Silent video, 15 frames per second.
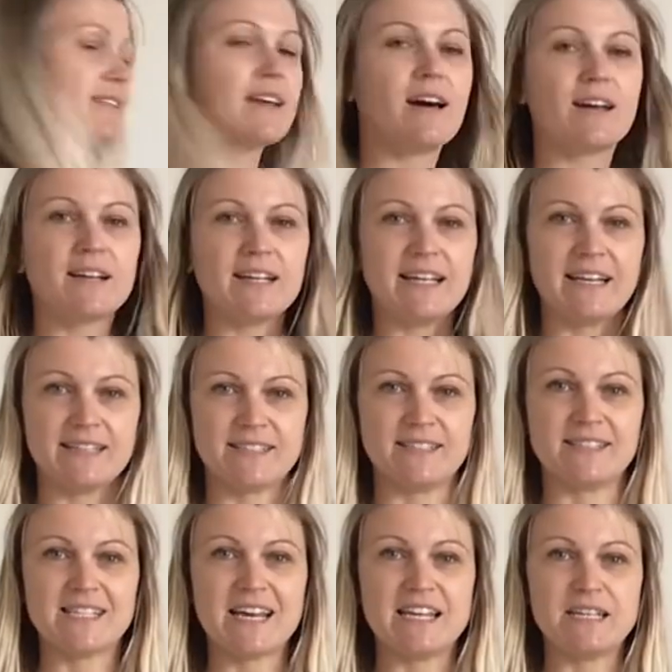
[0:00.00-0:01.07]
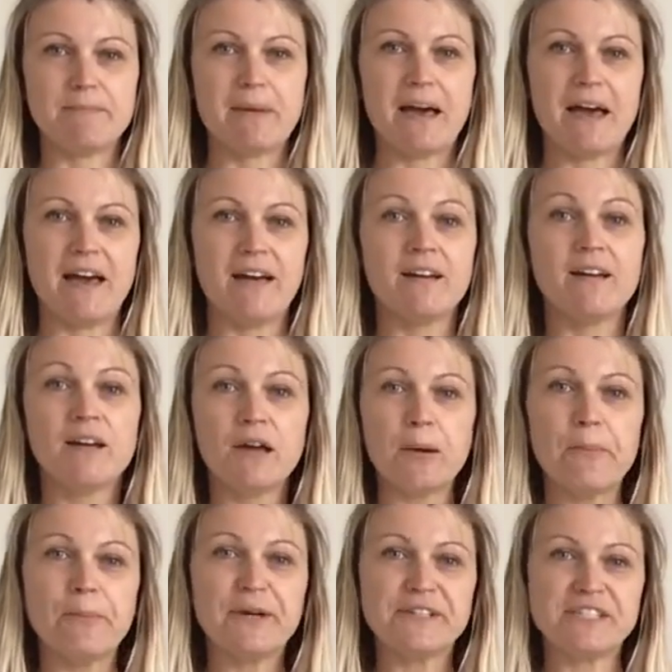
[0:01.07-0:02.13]
cuddly as a teddy bear,
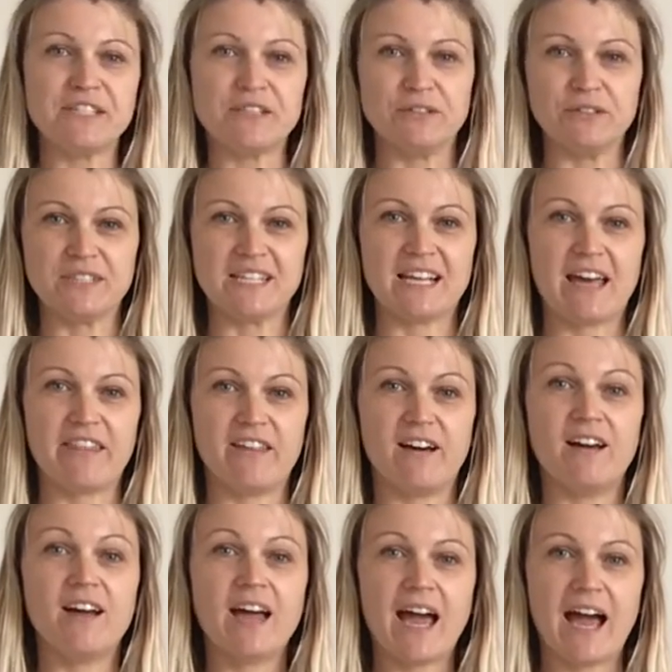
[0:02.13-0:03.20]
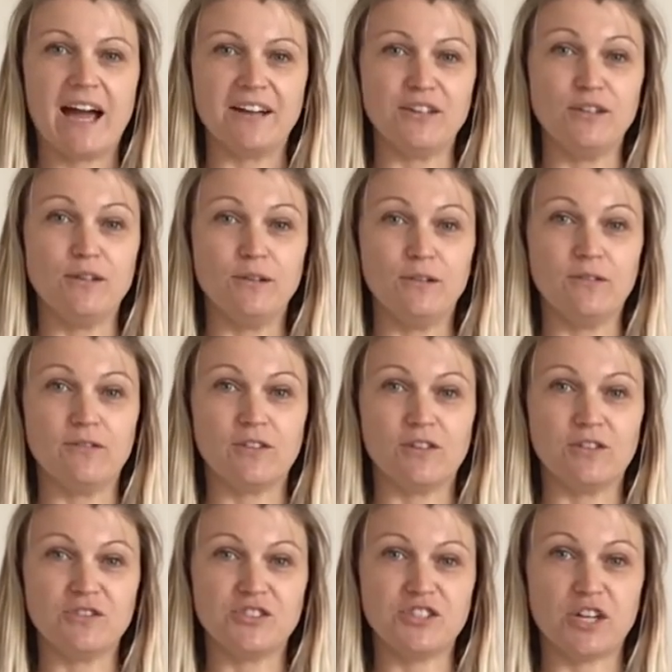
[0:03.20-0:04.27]
put it all together and you've
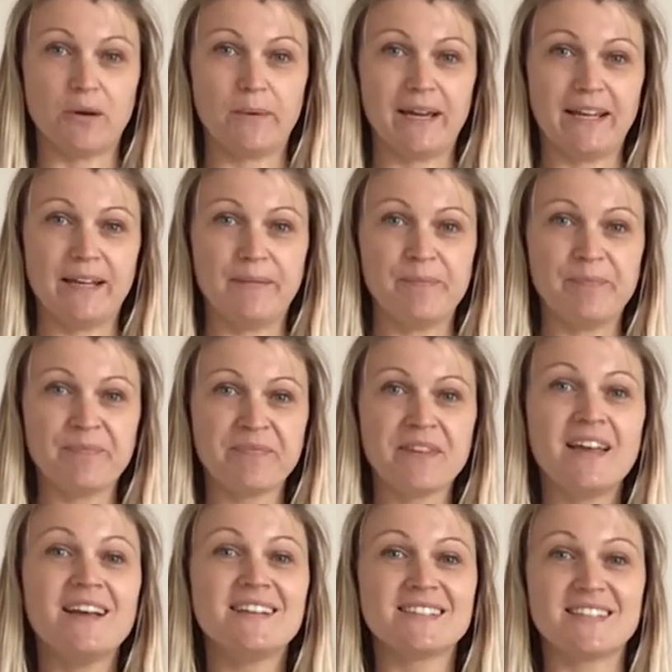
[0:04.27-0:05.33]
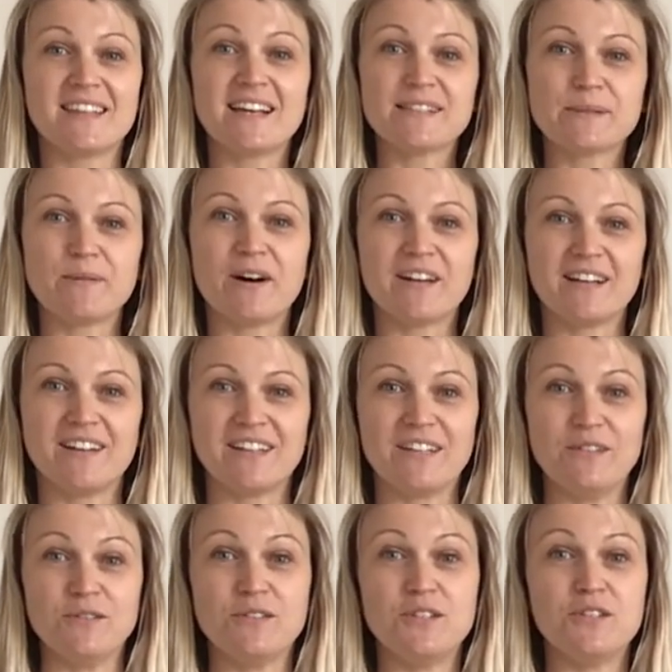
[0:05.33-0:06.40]
got Joey. So that's what I'd like
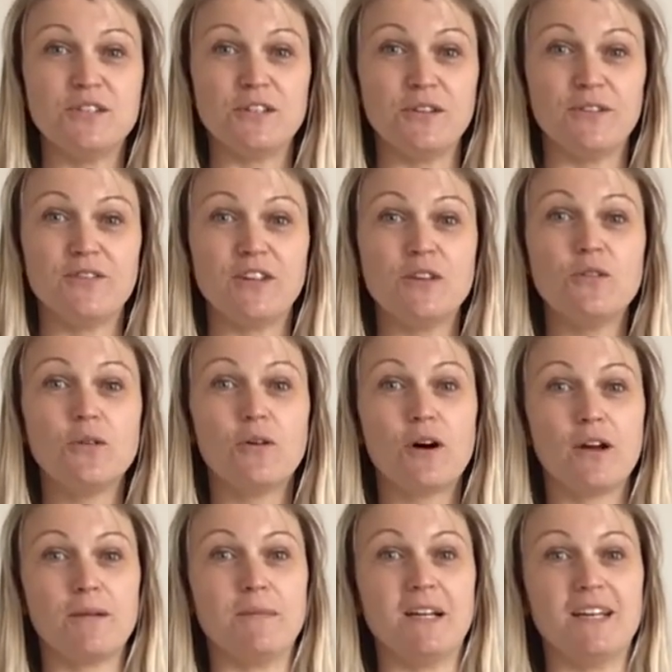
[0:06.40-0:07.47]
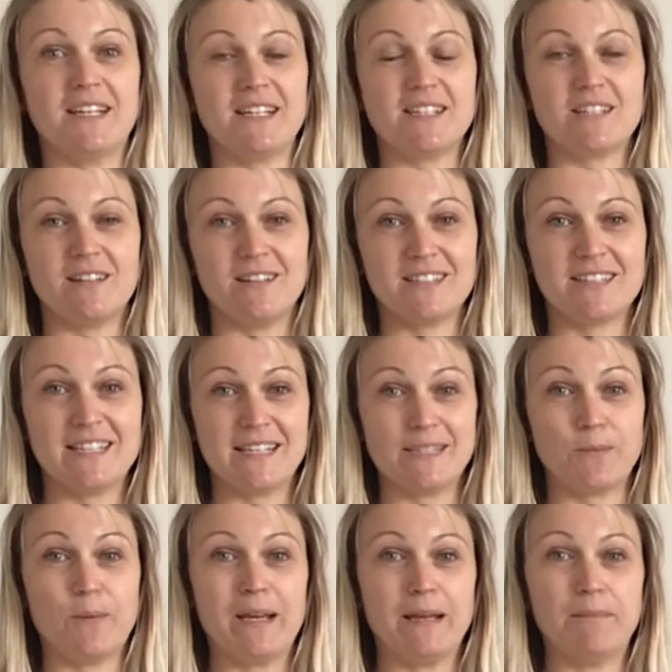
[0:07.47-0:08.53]
you to do for your home learning task this
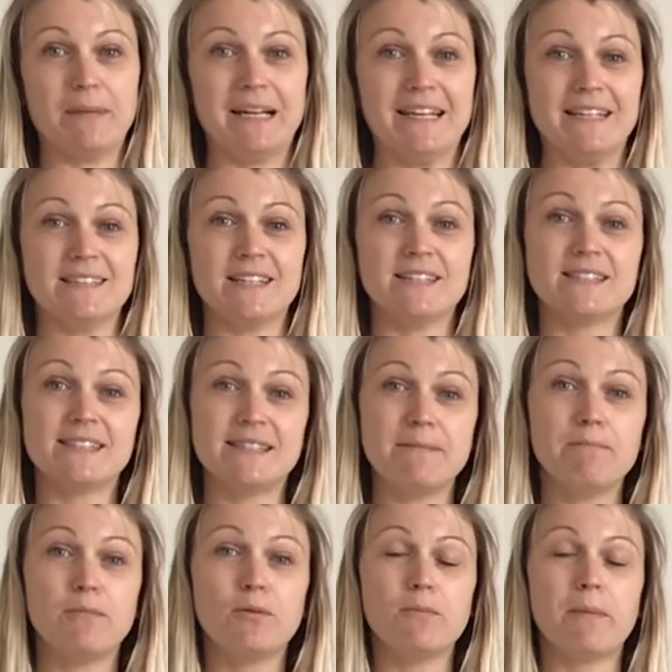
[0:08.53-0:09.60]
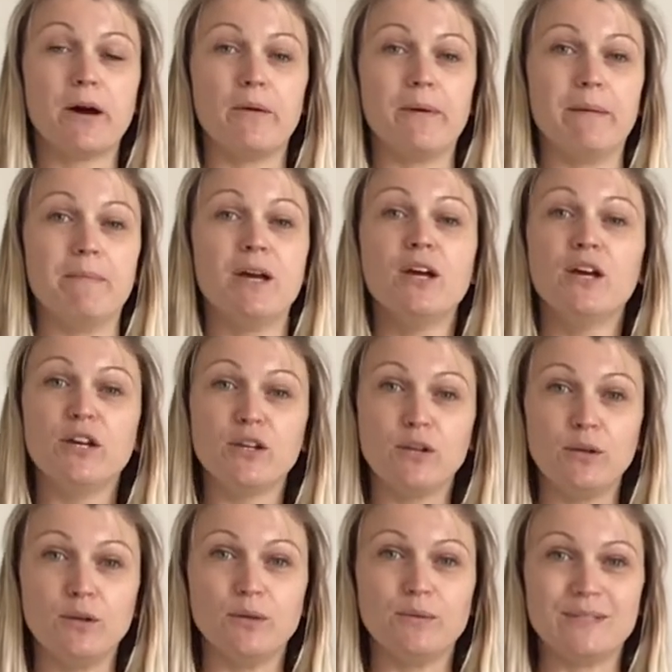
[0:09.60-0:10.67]
week, please. A simple poem
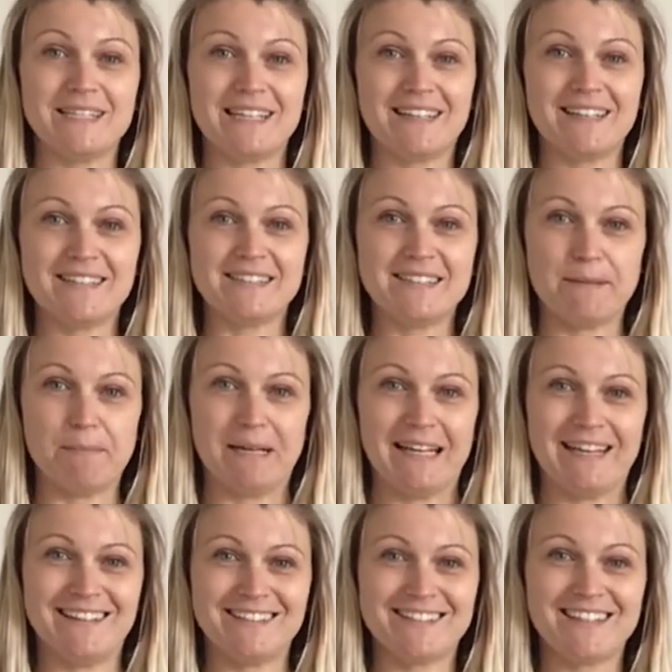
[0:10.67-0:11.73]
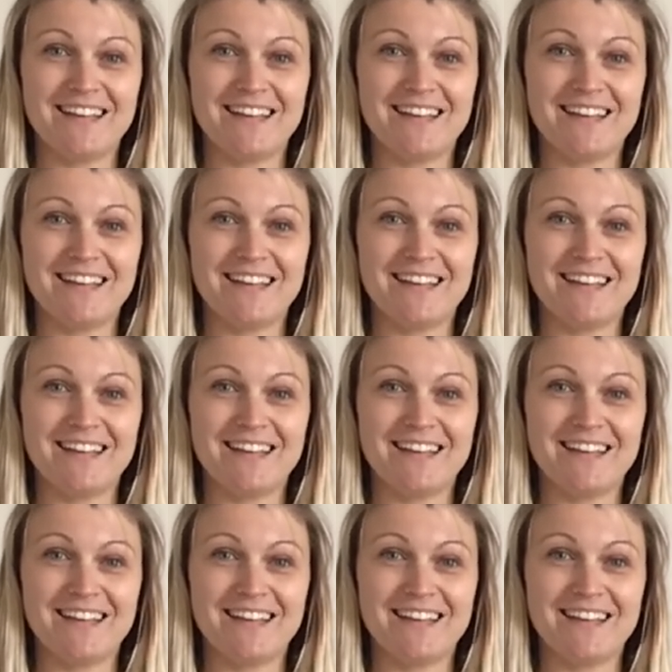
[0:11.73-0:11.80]
using similes.